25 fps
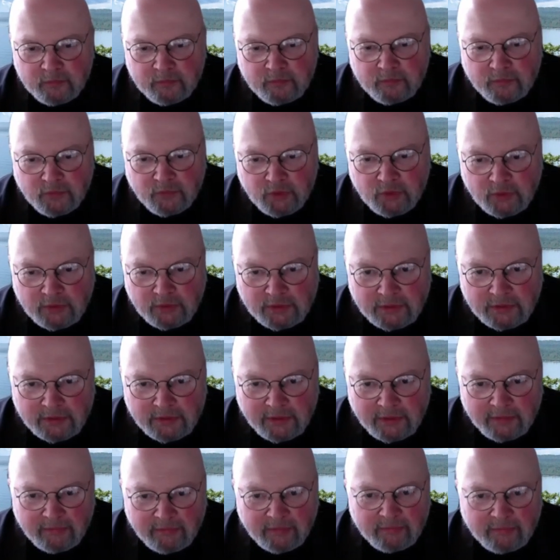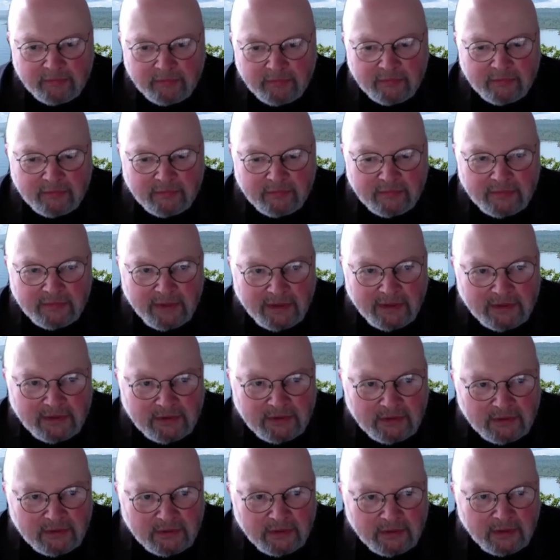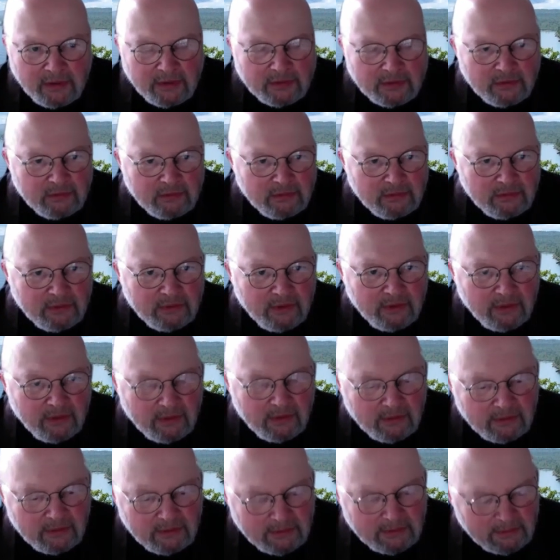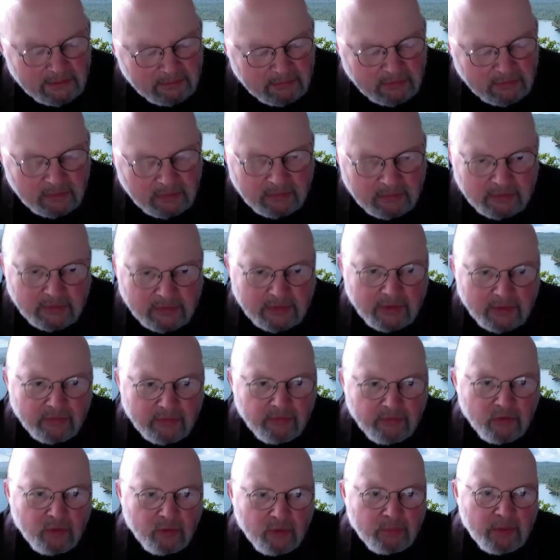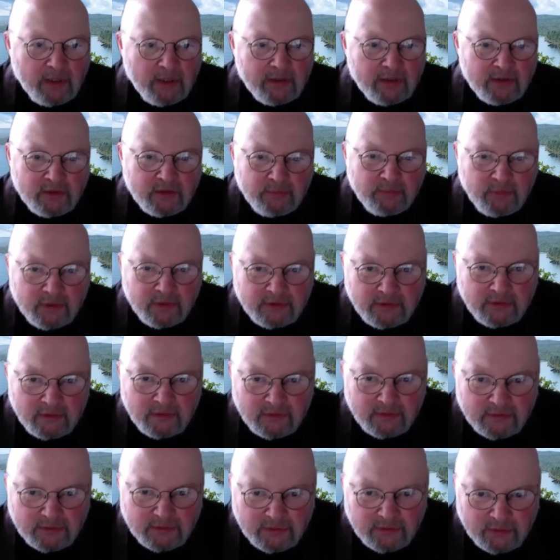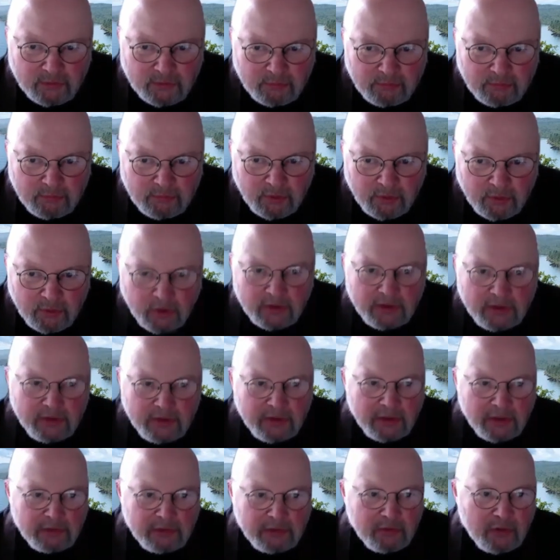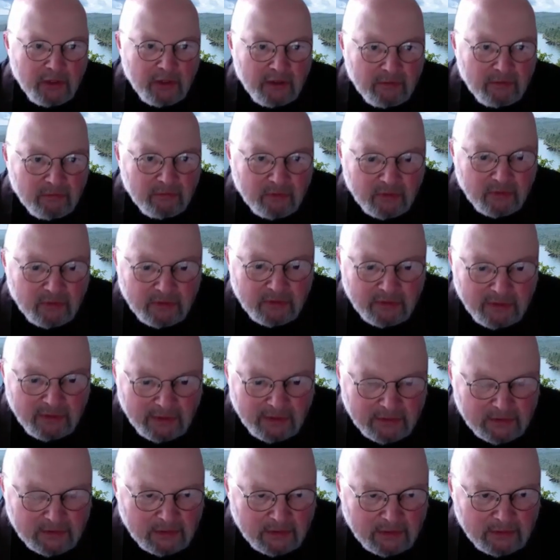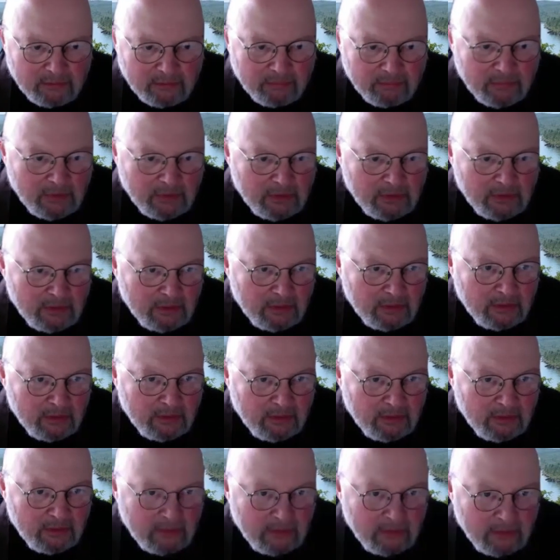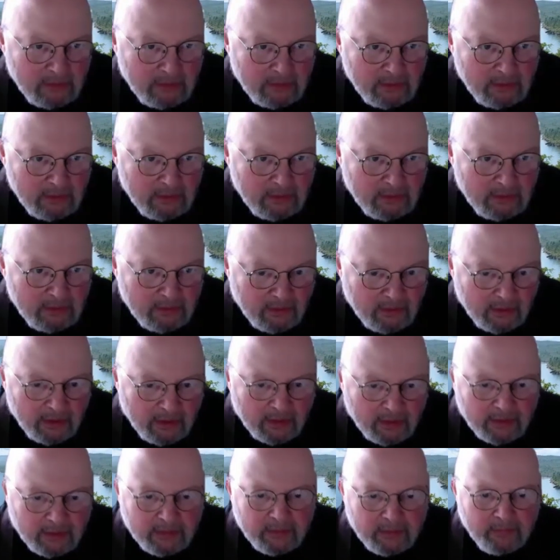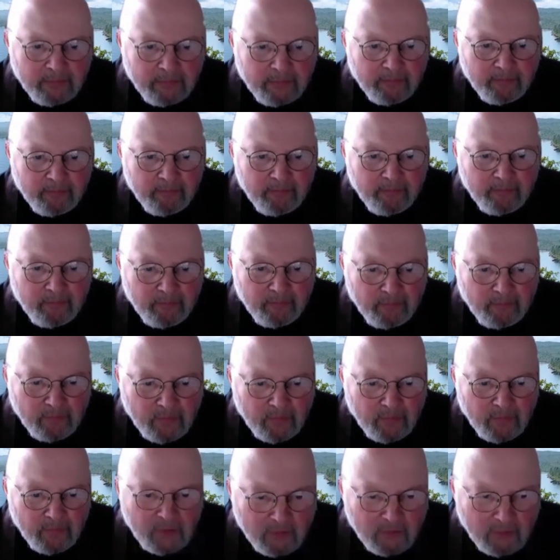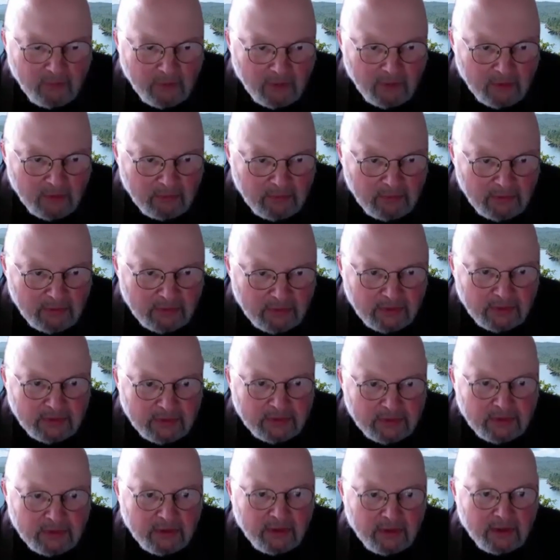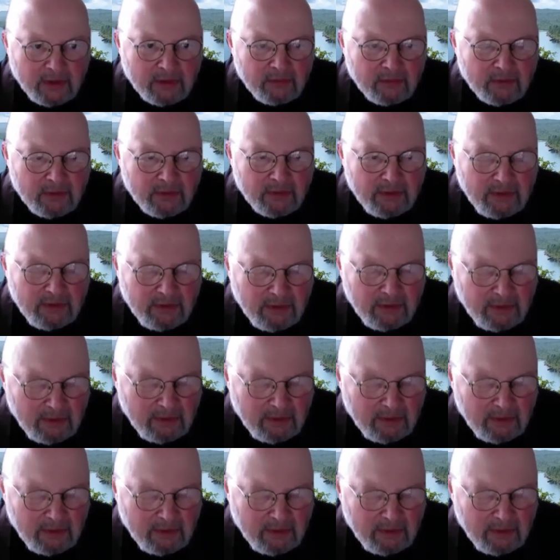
Jonas gave an excellent talk, student talk on our fall practice period now. It's just begun. He kicked it off with an excellent talk. And there were elements in his talk where he